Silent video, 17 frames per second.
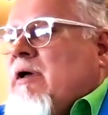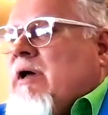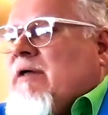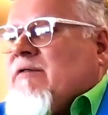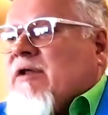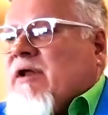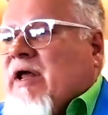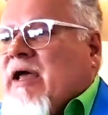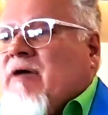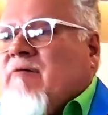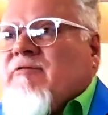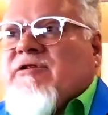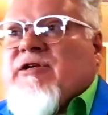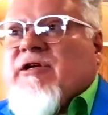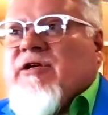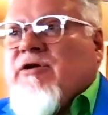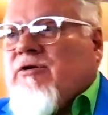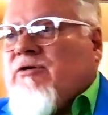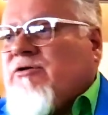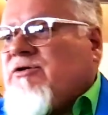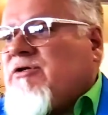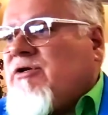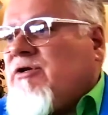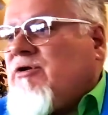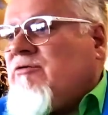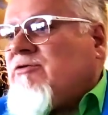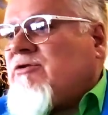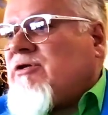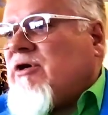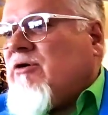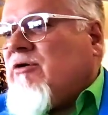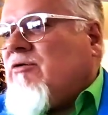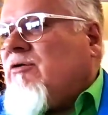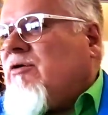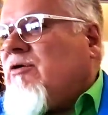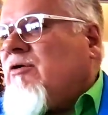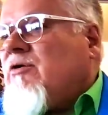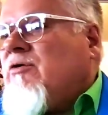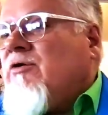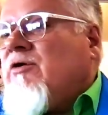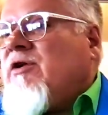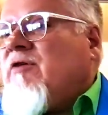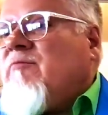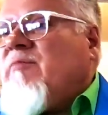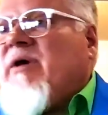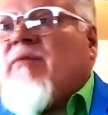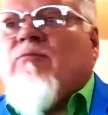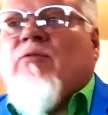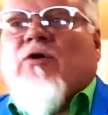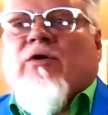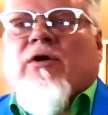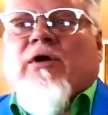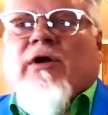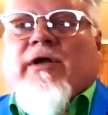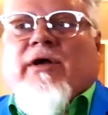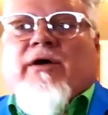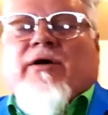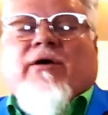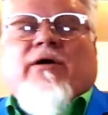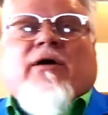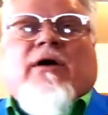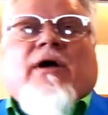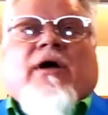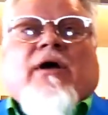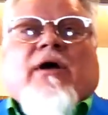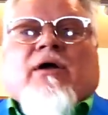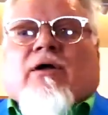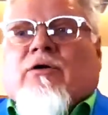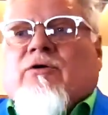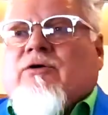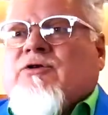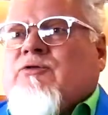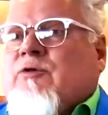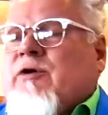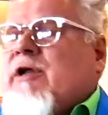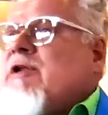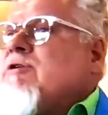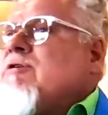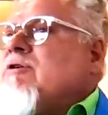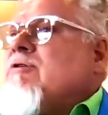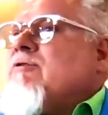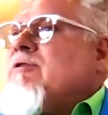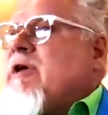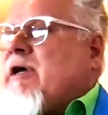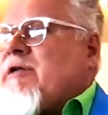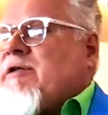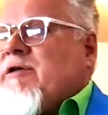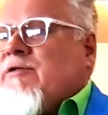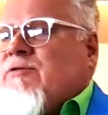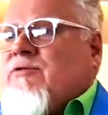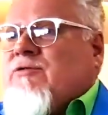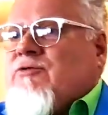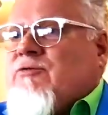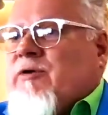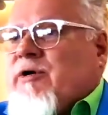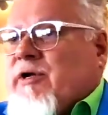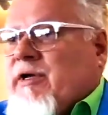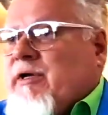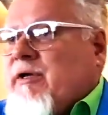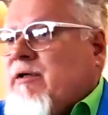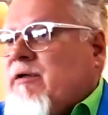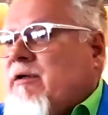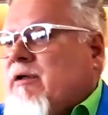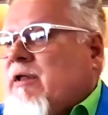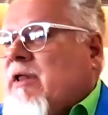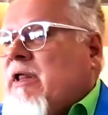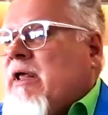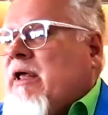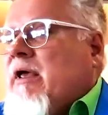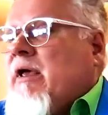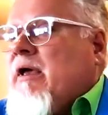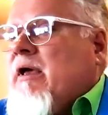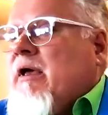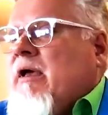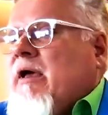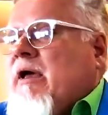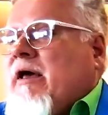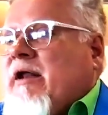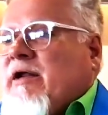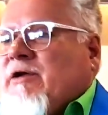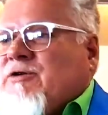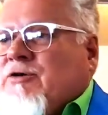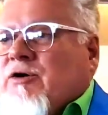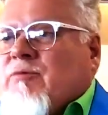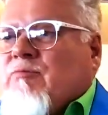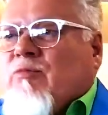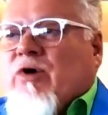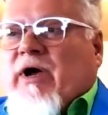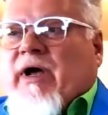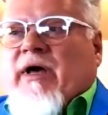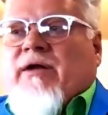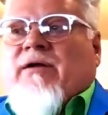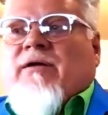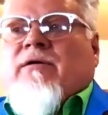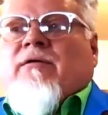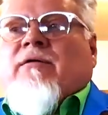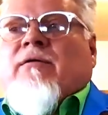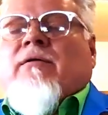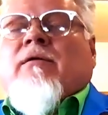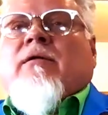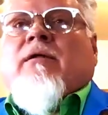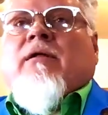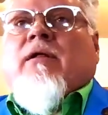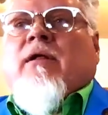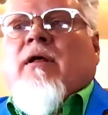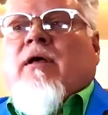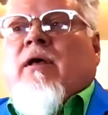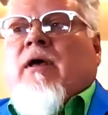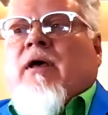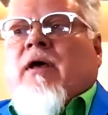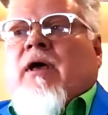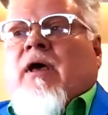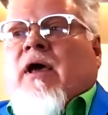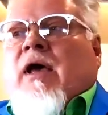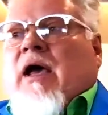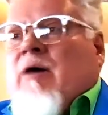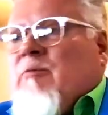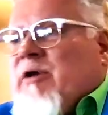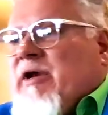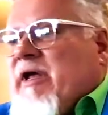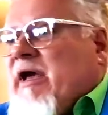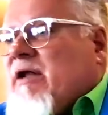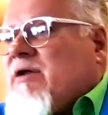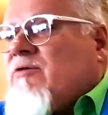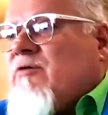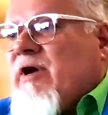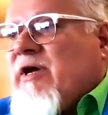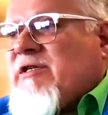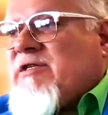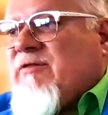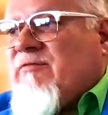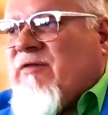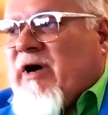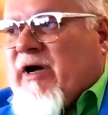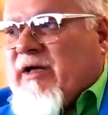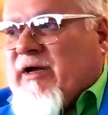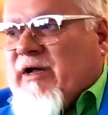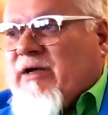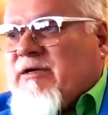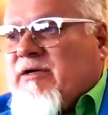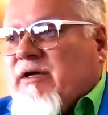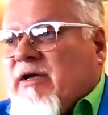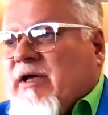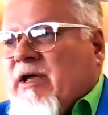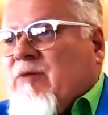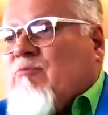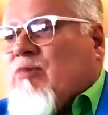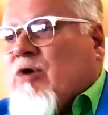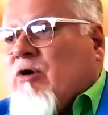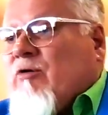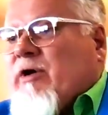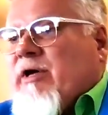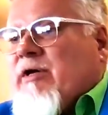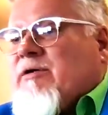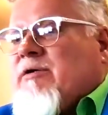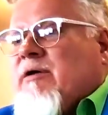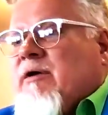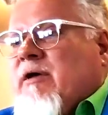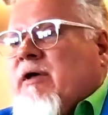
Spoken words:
And the language he used to do so couldn't have been more clear. Luke 22:19-20, and he took bread, and when he had gracified it, he broke it